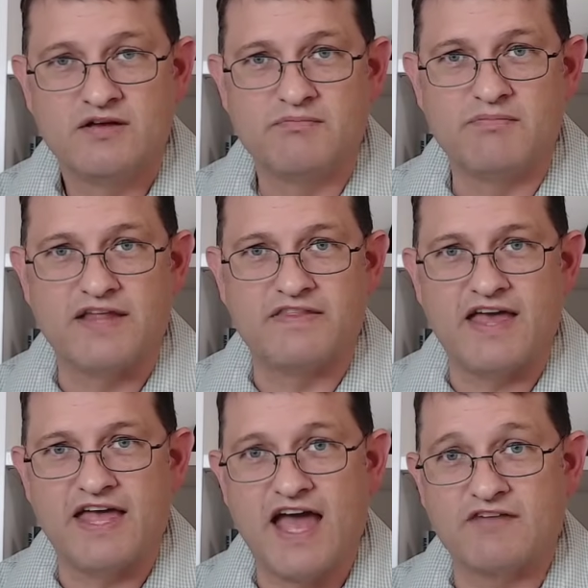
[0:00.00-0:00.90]
but
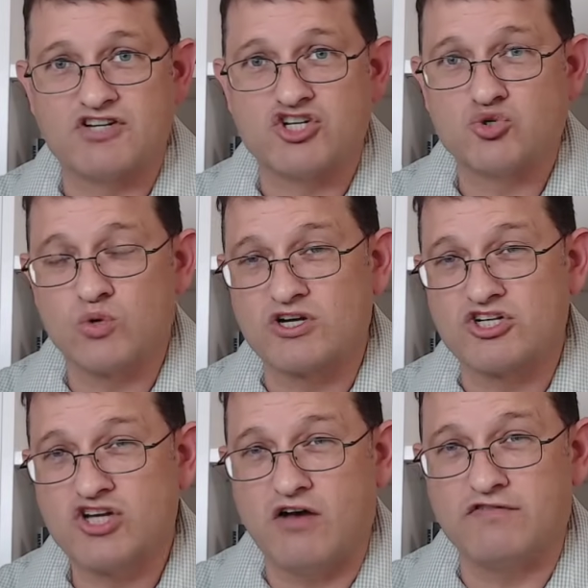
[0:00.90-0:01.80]
they have a short
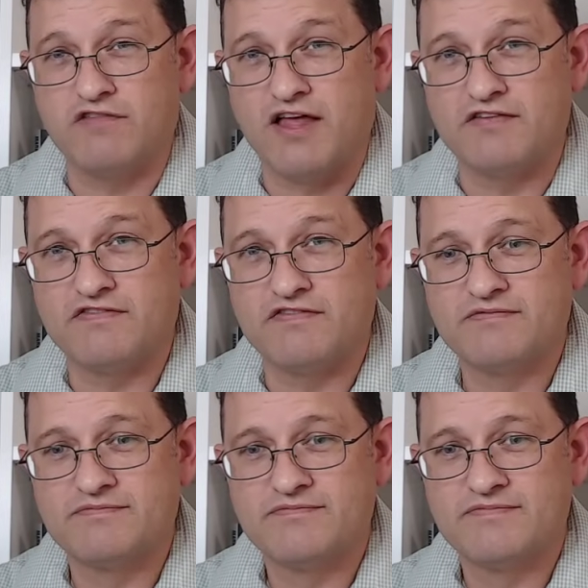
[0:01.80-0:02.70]
shelf life,
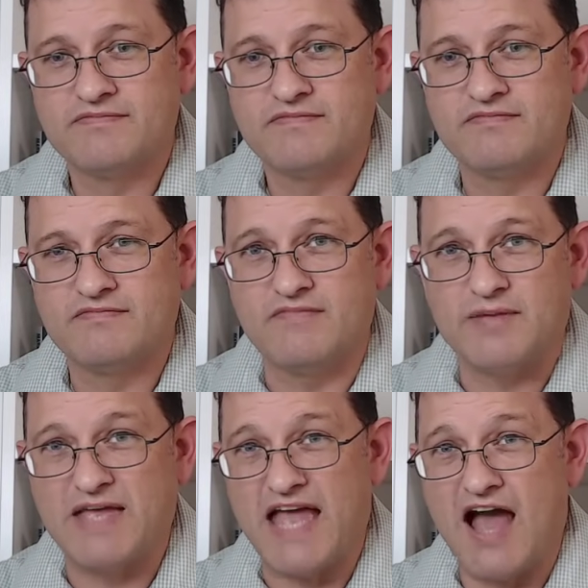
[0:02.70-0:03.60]

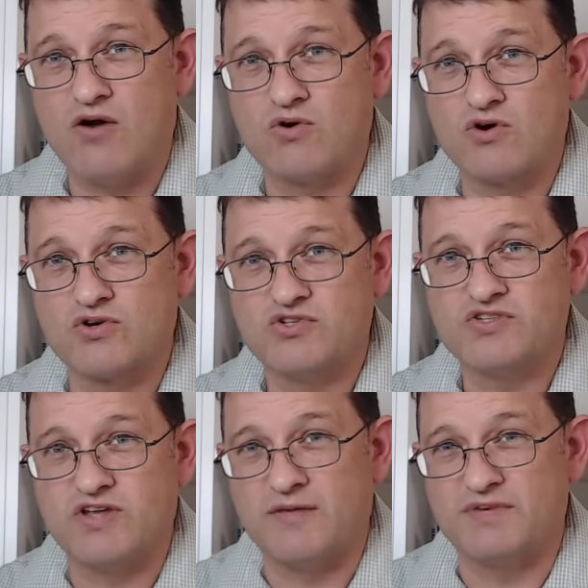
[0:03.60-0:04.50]
maybe
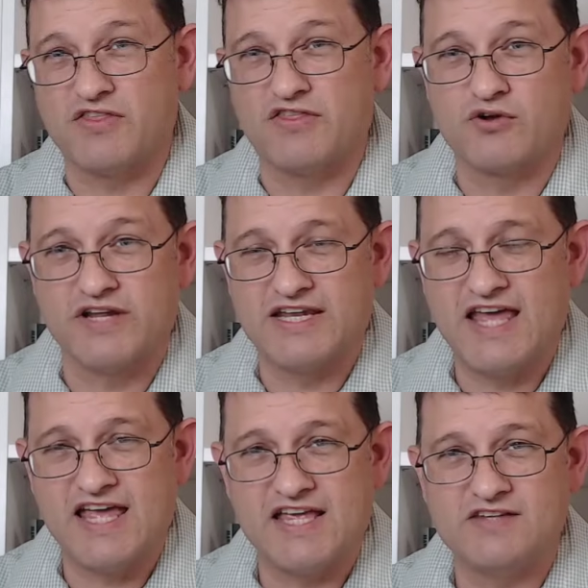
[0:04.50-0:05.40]
hours, up to 30
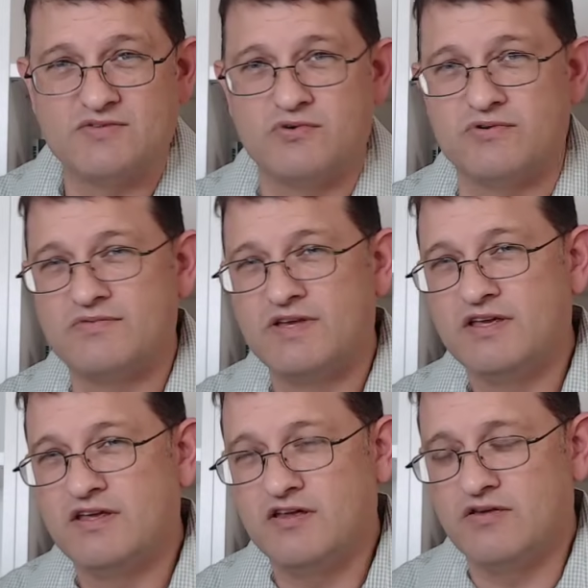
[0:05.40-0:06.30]
days. Well,
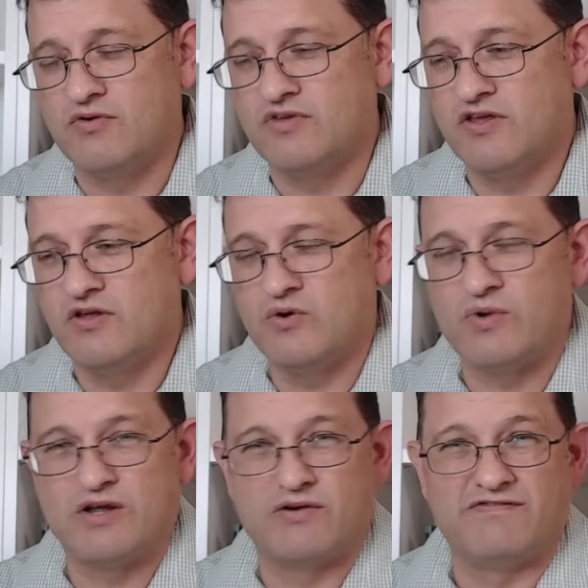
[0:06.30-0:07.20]
you don't
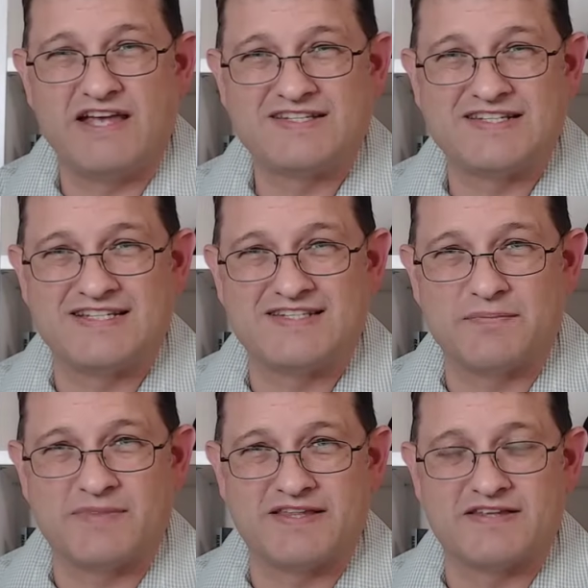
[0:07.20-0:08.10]
want to invest in
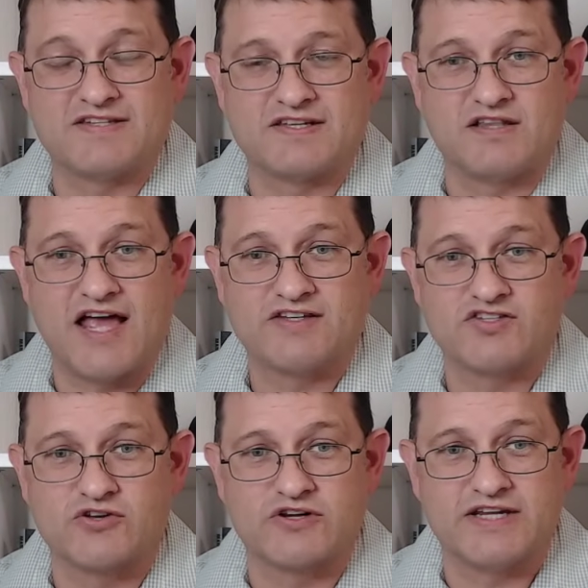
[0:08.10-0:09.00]
something that's going to
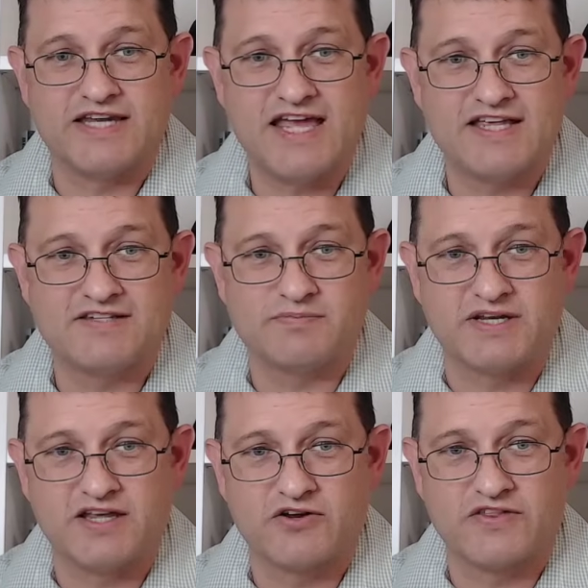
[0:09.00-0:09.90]
last 30 days,
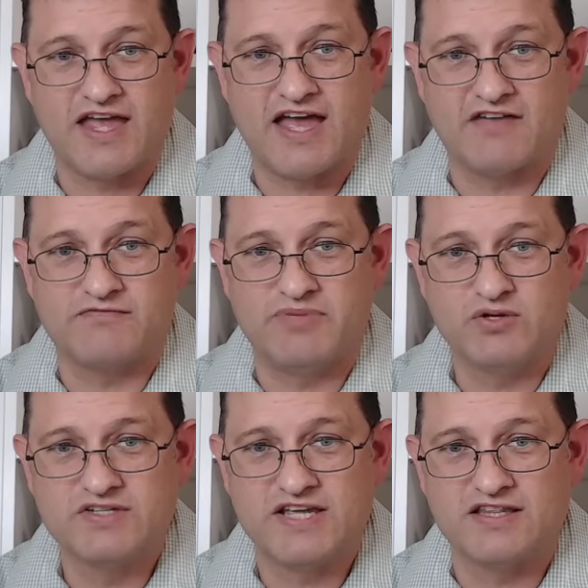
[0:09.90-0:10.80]
but here they have
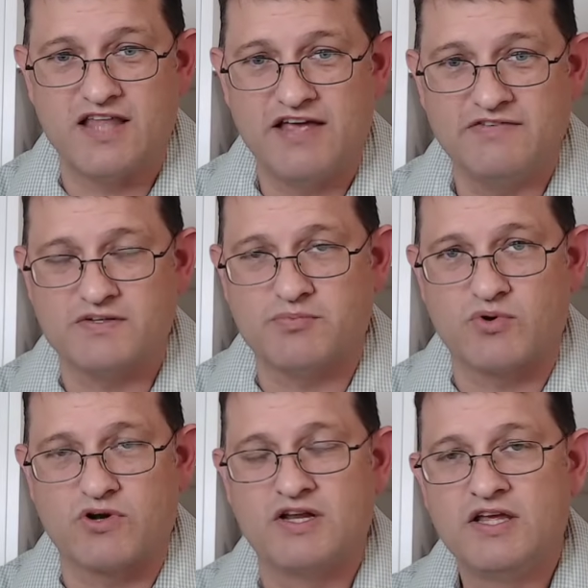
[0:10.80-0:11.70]
built-in life
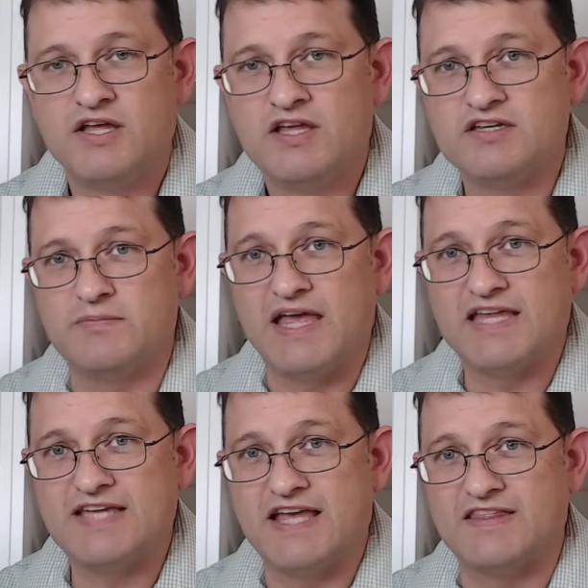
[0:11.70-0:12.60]
support to
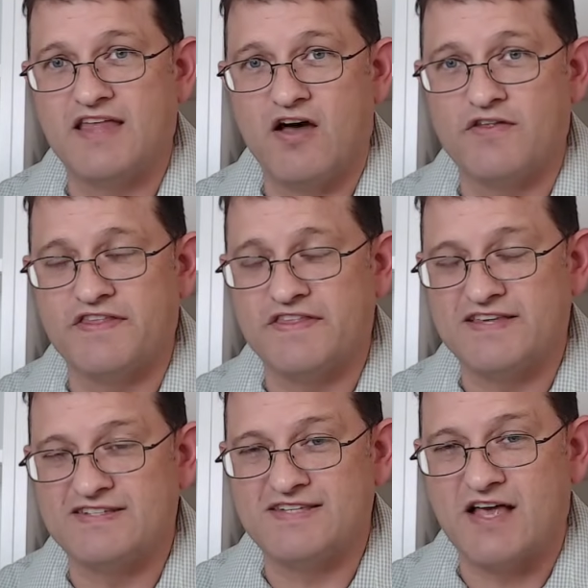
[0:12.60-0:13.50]
maintain the health of
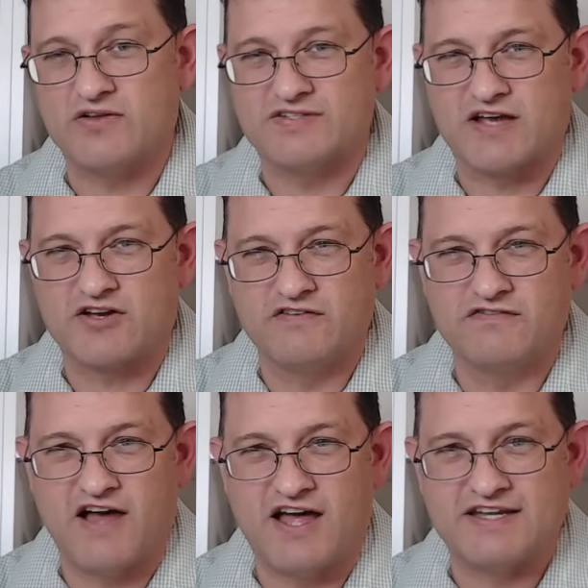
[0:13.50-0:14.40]
these cells. I couldn't
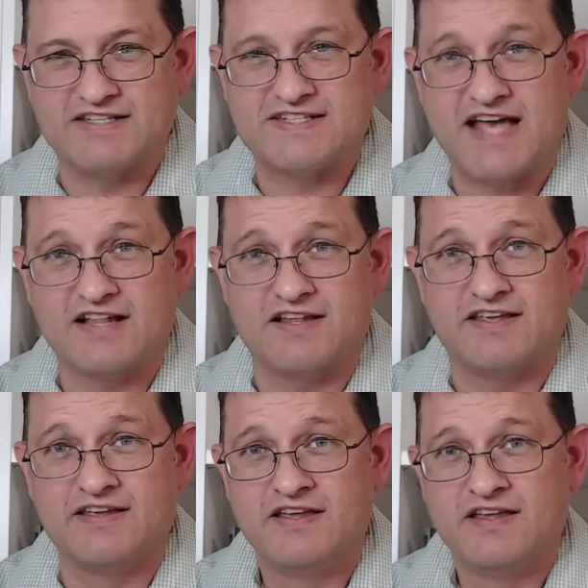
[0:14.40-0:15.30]
find exactly